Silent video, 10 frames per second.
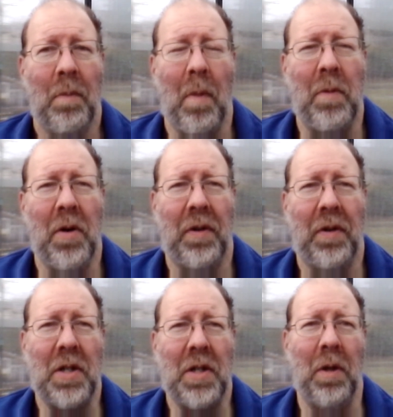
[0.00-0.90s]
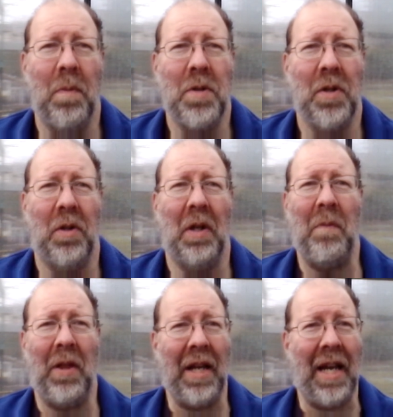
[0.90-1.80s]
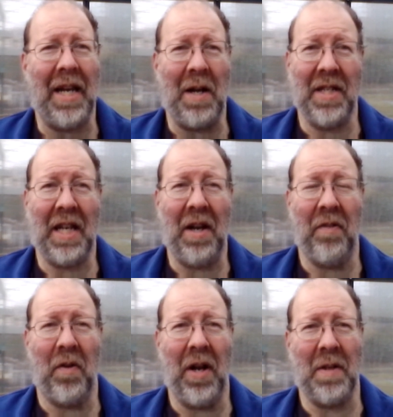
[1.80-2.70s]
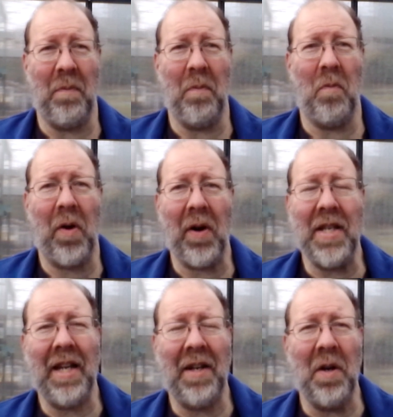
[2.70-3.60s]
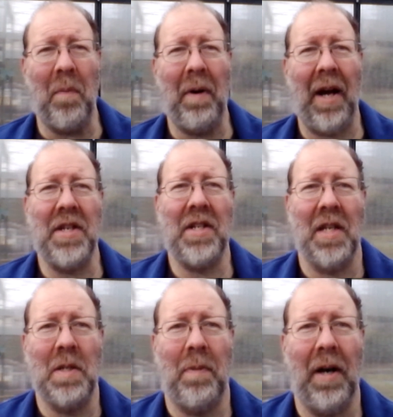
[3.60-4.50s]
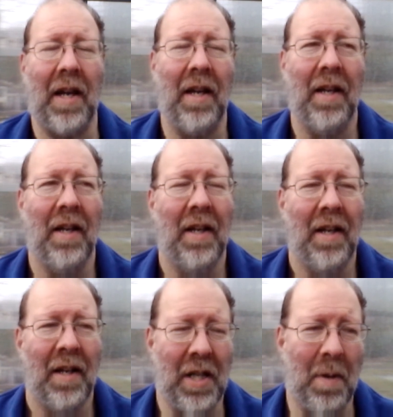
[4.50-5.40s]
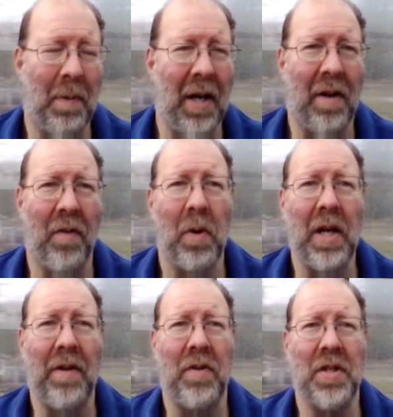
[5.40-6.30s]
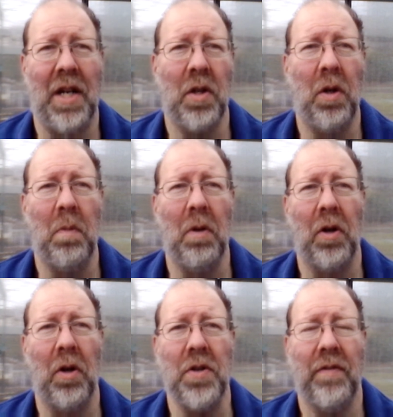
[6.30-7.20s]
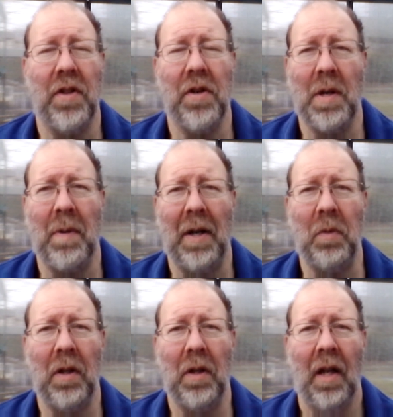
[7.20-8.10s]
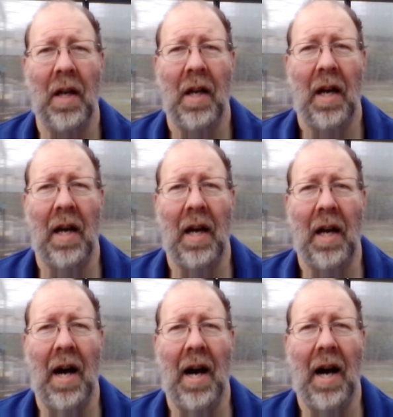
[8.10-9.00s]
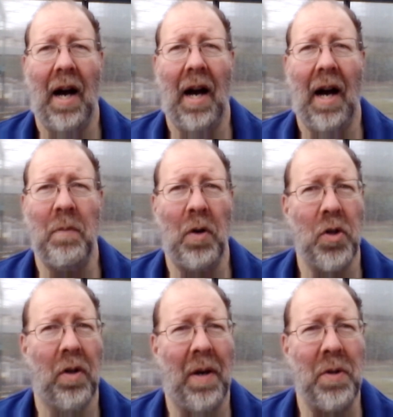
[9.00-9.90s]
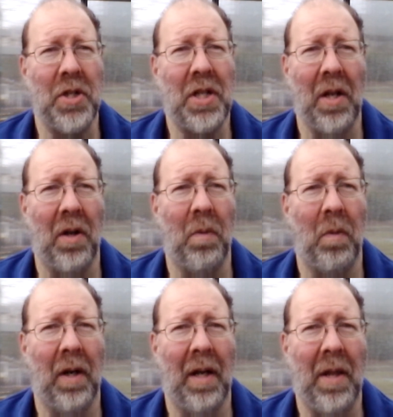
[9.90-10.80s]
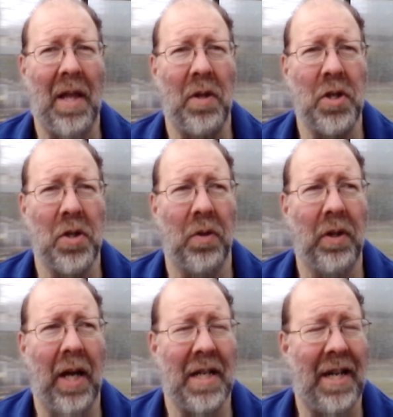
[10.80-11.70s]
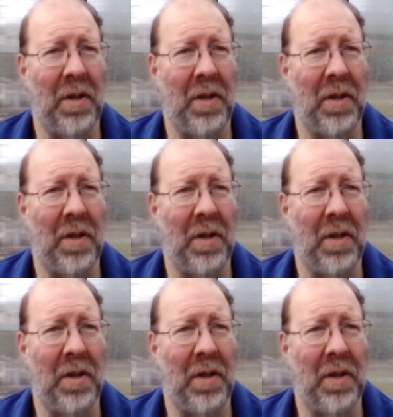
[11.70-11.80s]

But my birthday's coming up, so I'm thinking now of asking for it, because I'm regretting not buying the starter pack, because they had a pack of 3 different size soil blockers for £30. I'm not sure if that was still on when I went there on the Sunday, because I